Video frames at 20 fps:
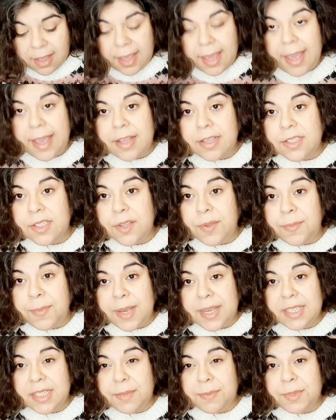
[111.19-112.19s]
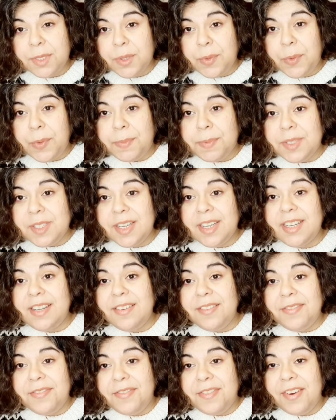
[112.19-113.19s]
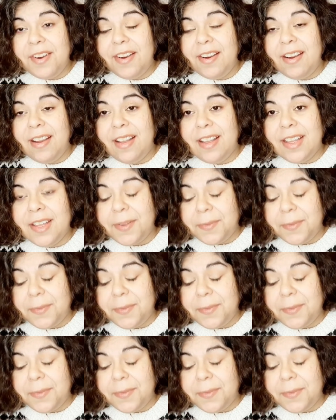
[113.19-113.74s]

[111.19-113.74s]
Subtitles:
cancel my subscription for